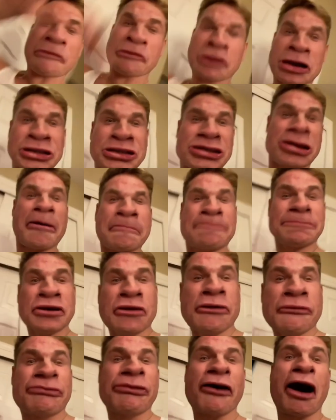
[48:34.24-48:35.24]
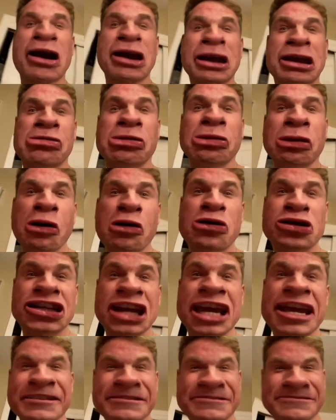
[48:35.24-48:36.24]
What's up, you fucking
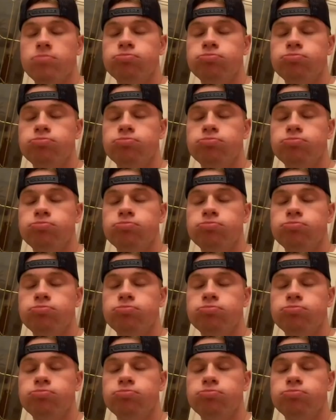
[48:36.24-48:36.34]
loser?